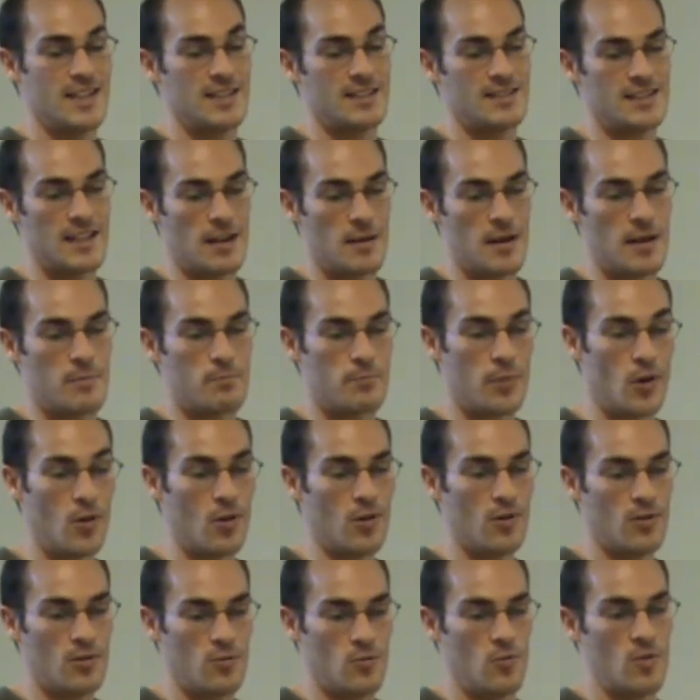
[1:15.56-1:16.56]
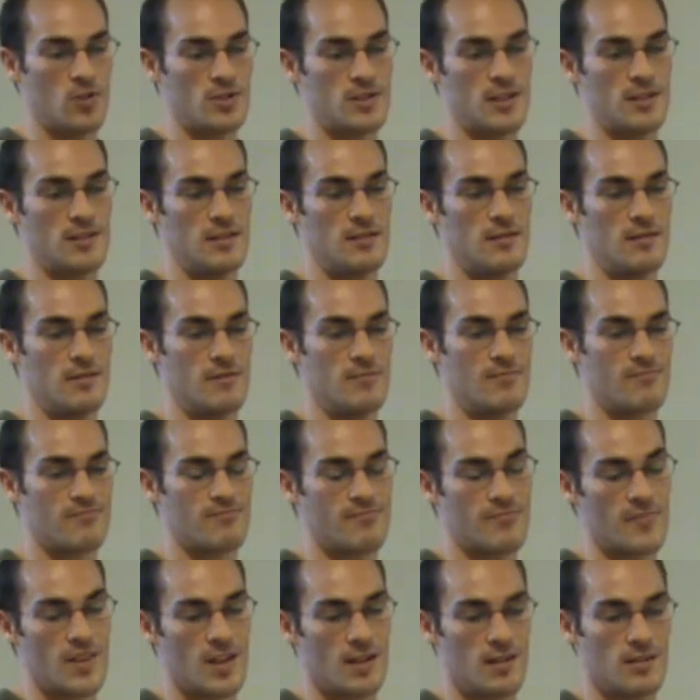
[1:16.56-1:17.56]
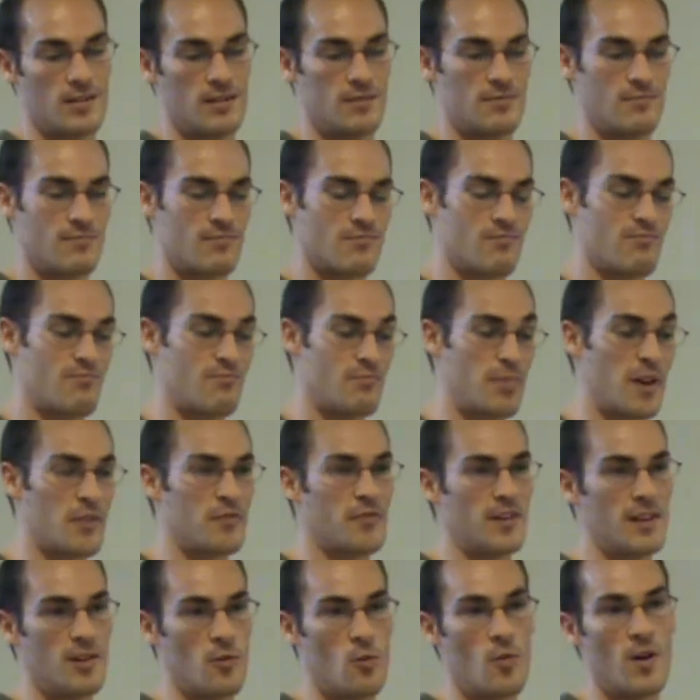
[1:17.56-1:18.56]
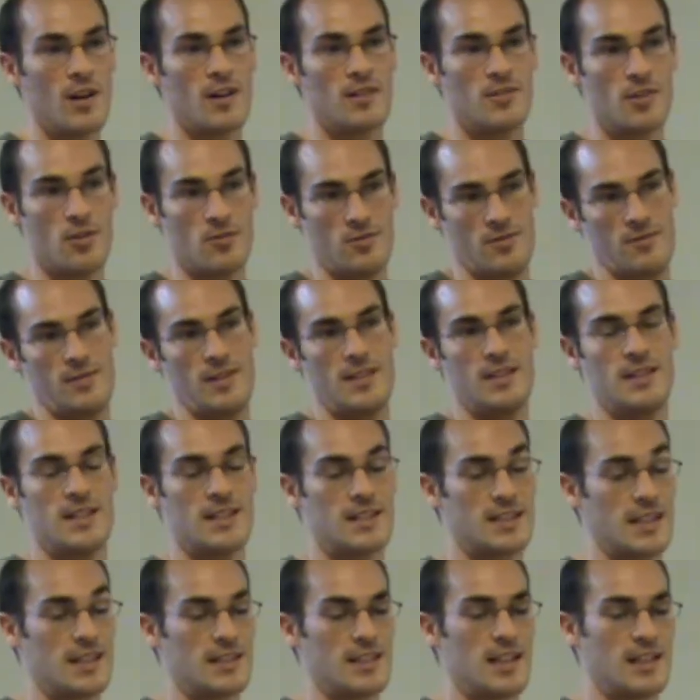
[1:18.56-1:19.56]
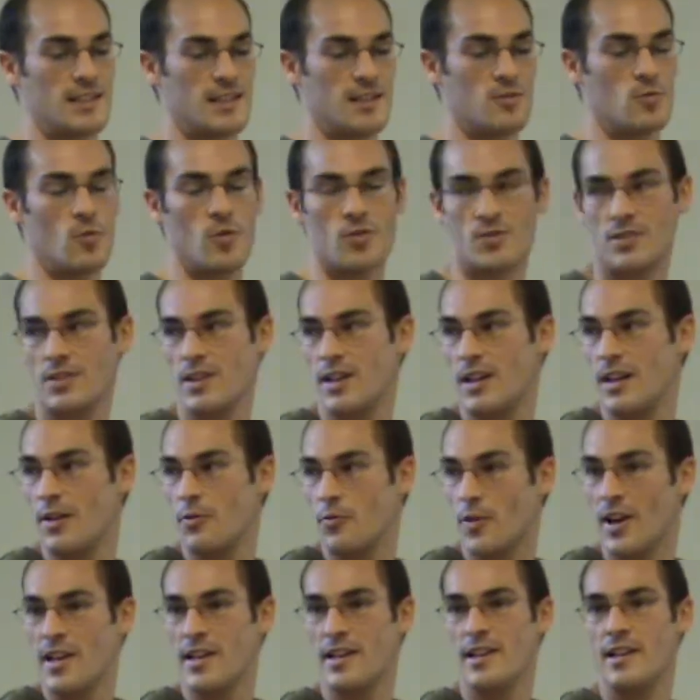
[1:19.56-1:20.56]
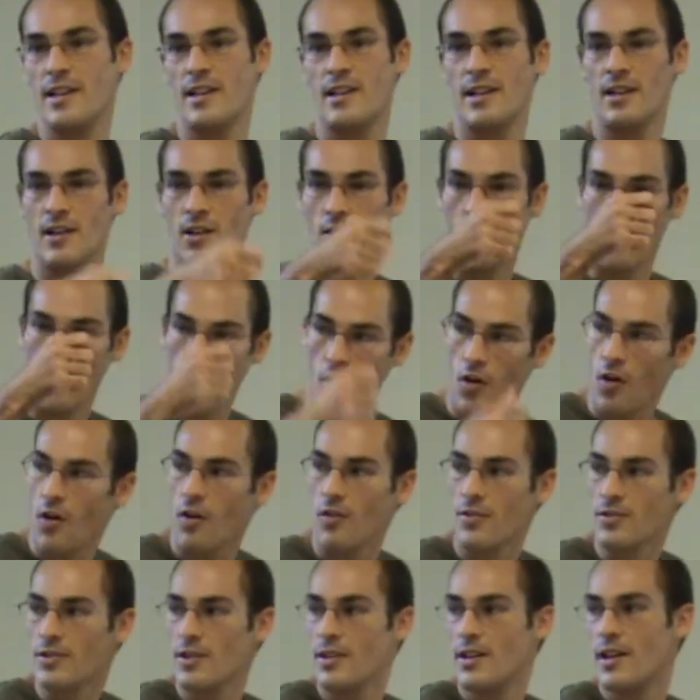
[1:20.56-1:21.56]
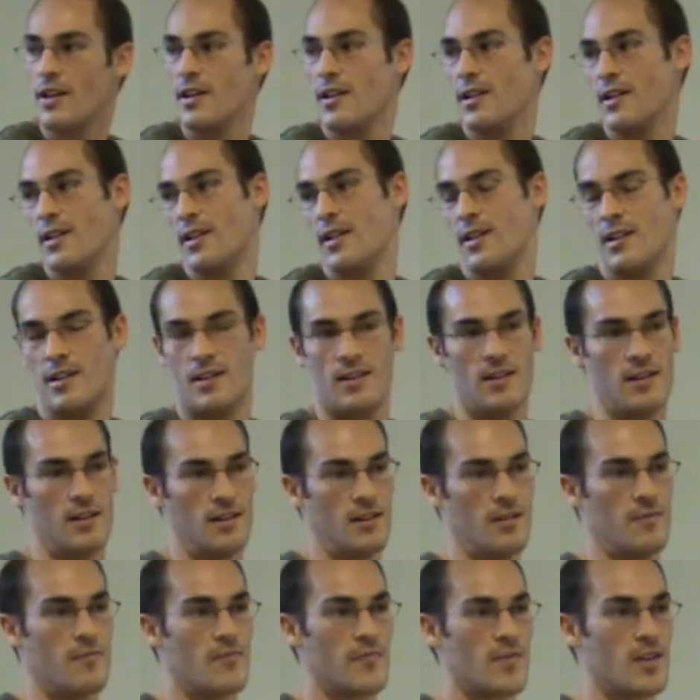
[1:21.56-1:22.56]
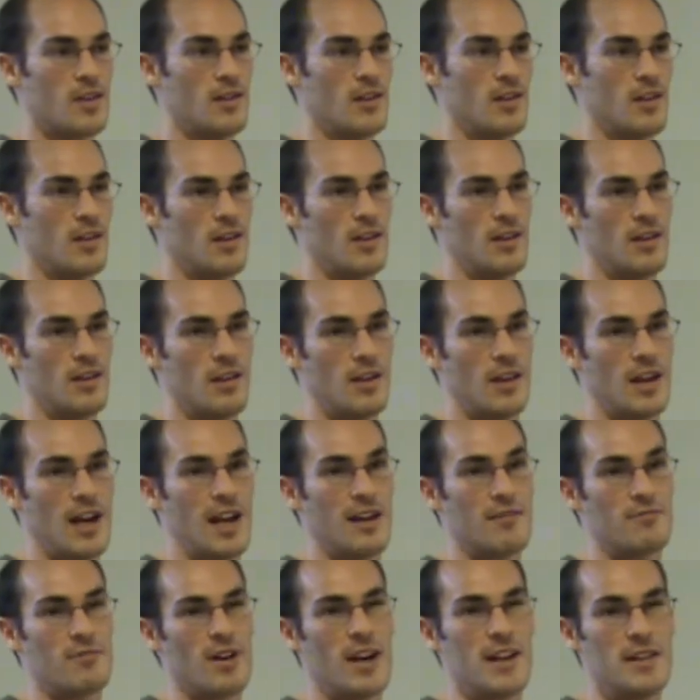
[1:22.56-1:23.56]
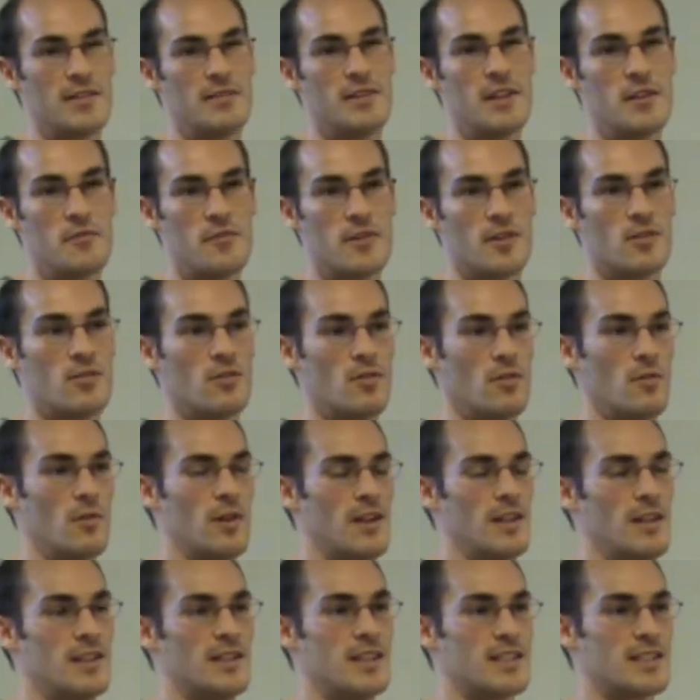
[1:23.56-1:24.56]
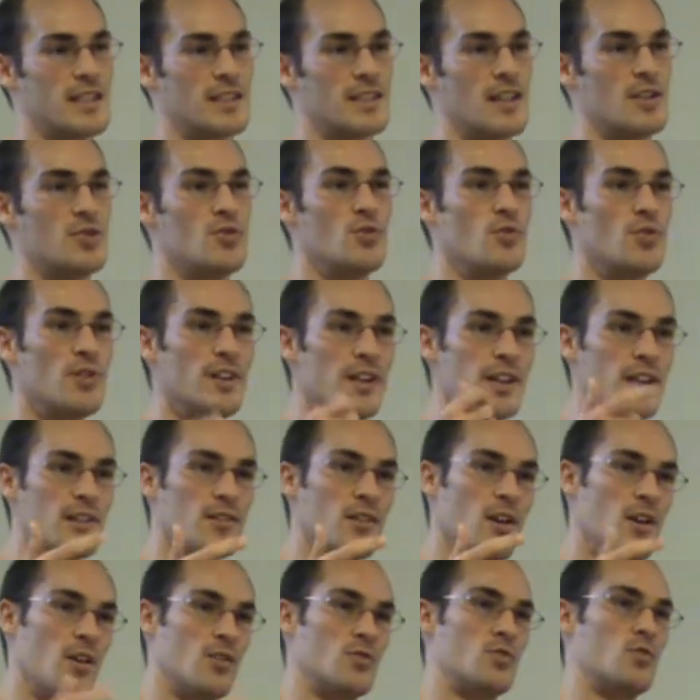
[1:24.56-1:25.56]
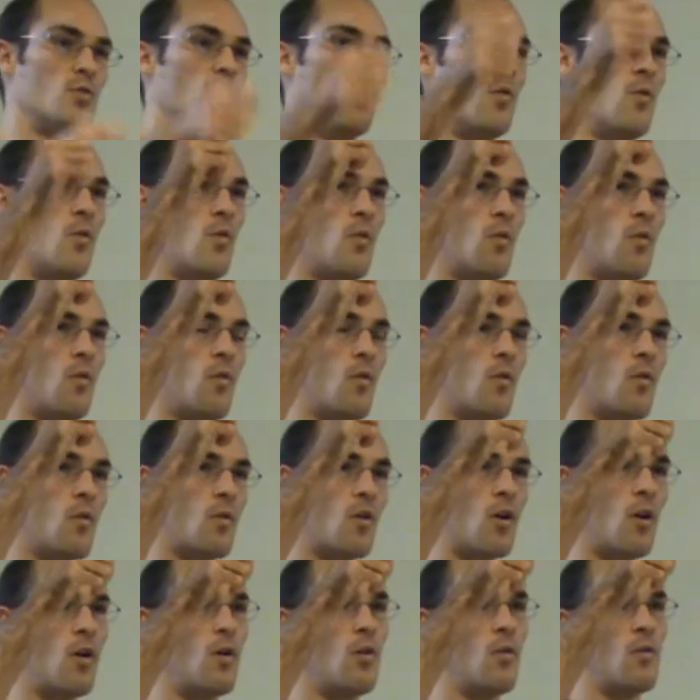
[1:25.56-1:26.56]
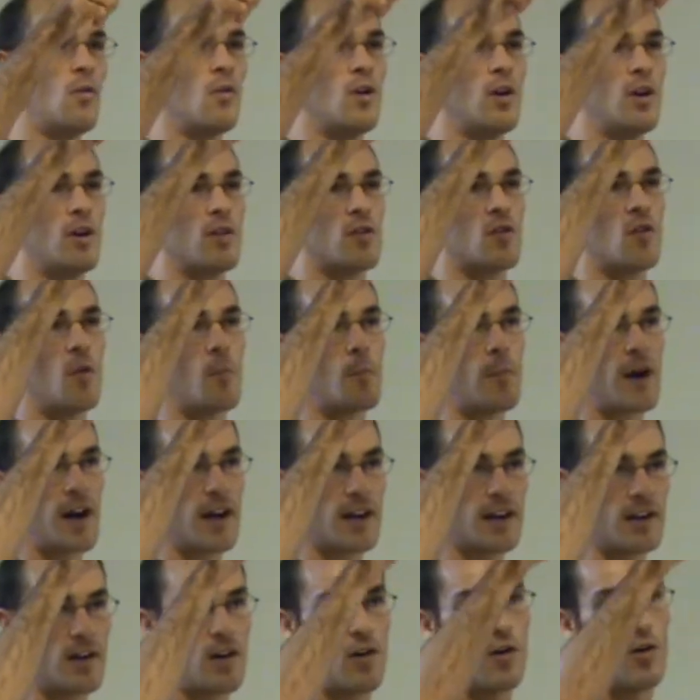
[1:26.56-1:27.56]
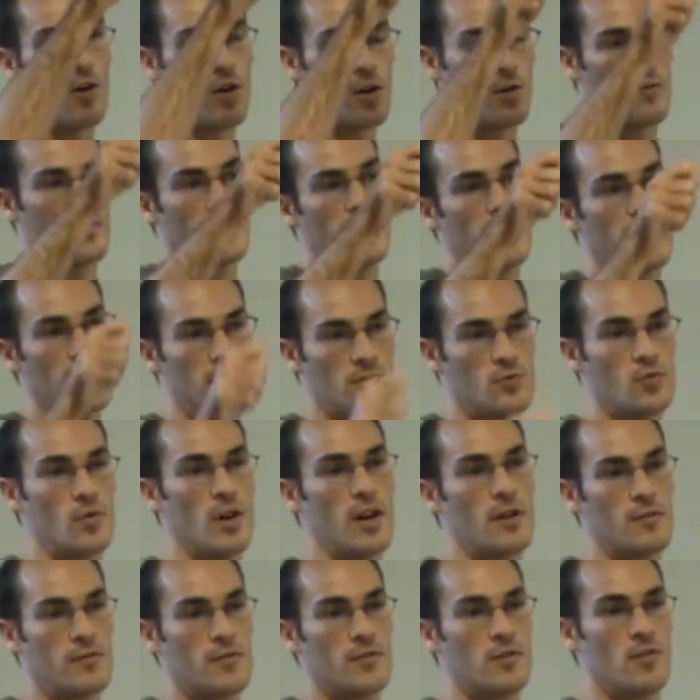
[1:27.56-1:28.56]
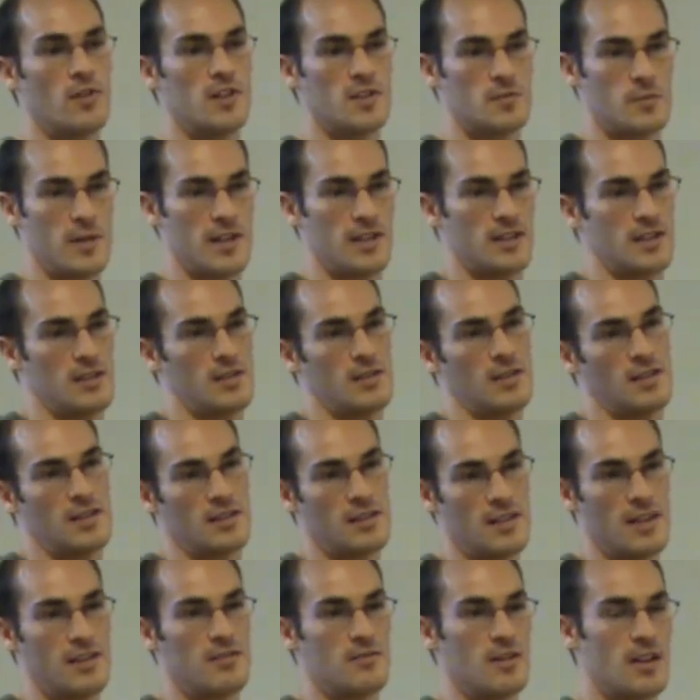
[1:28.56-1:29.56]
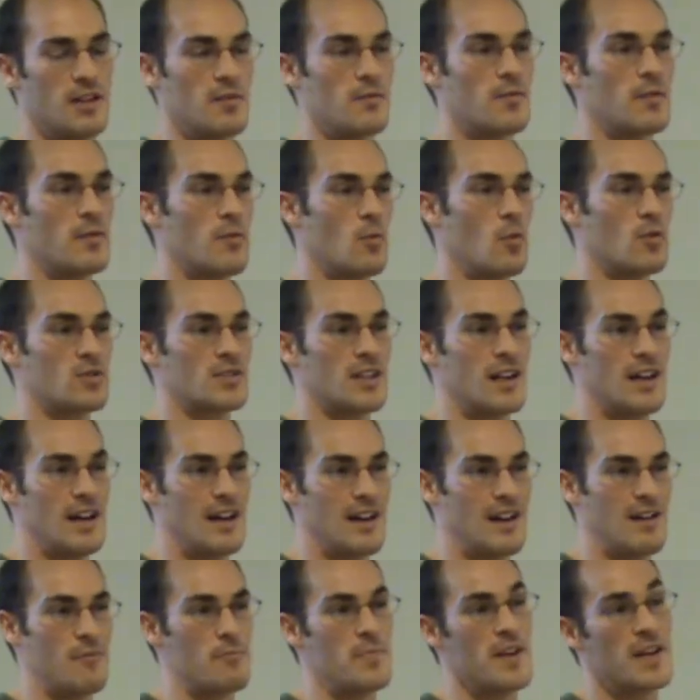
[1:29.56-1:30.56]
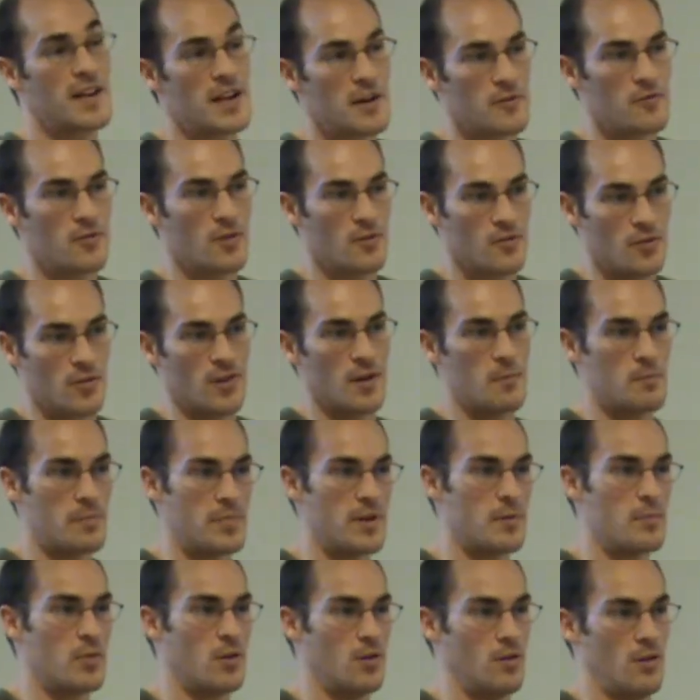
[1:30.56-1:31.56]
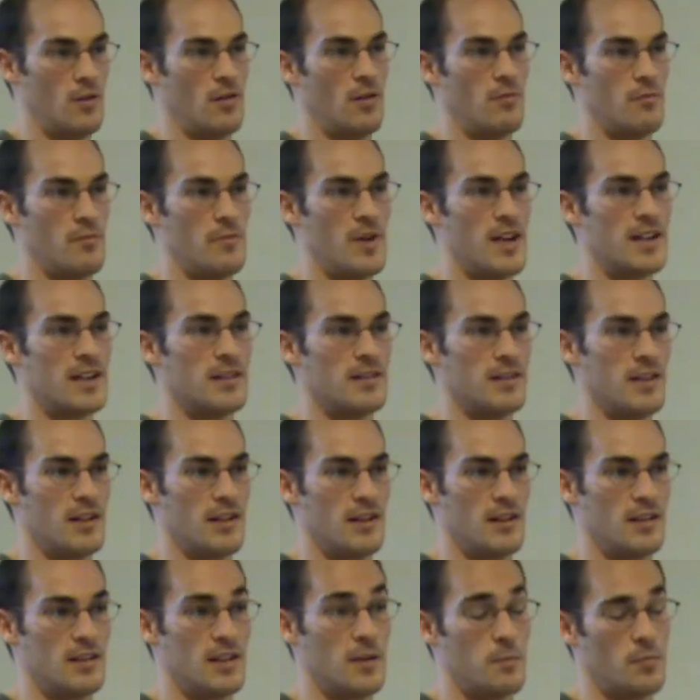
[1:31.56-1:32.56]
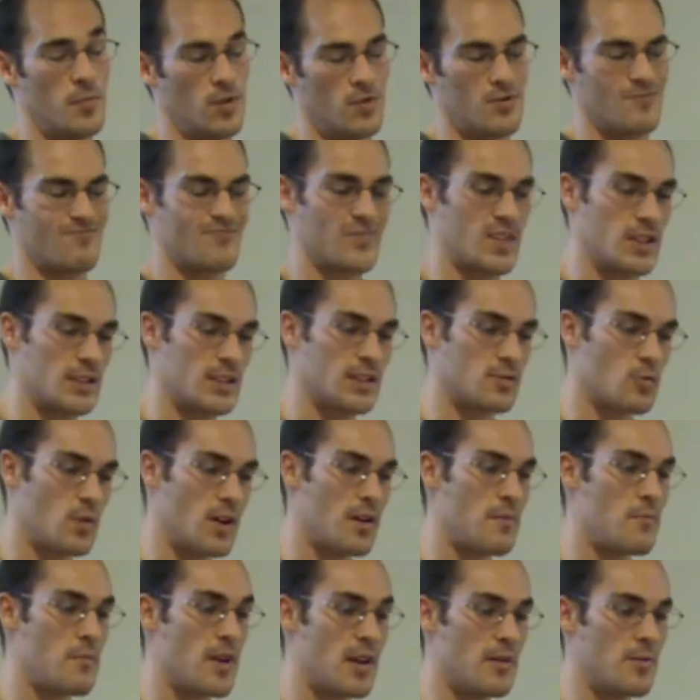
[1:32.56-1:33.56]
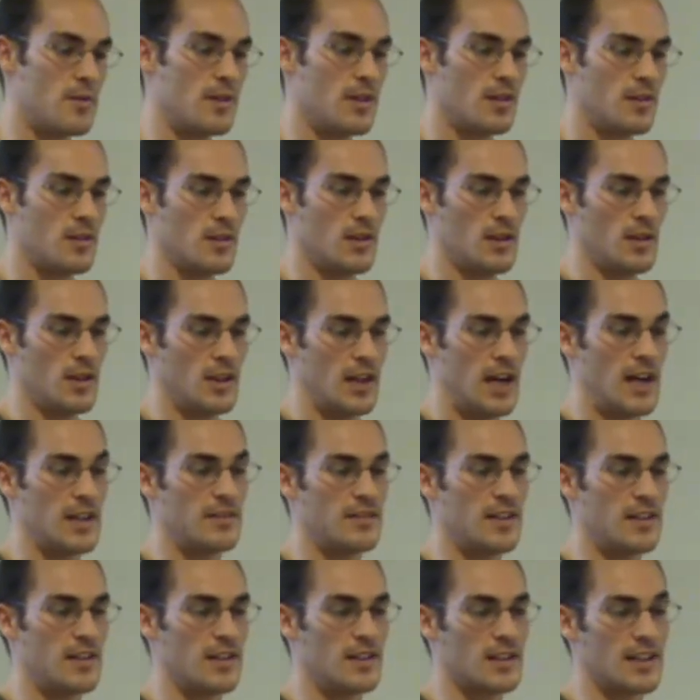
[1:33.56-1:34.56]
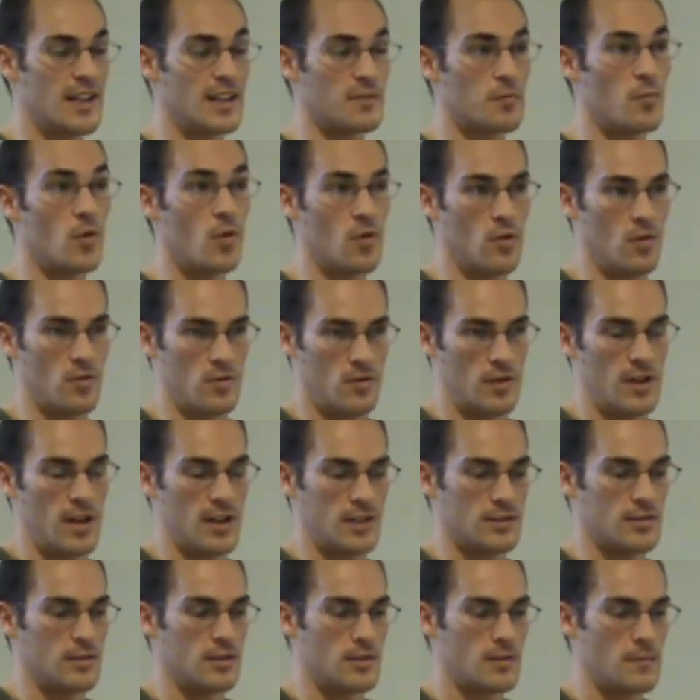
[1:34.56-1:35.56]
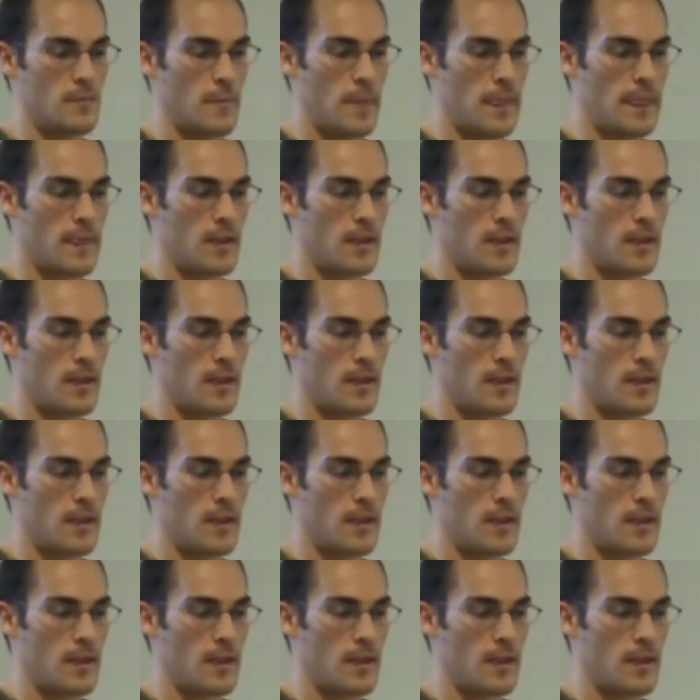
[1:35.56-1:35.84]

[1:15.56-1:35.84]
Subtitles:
the poll wasn't perfectly well done, in the sense that it was really long and very difficult, in the sense that you need to go comparing all of the 12 knowledge bases. Then it was a big effort for the people making the poll. That's why maybe I didn't get more answers.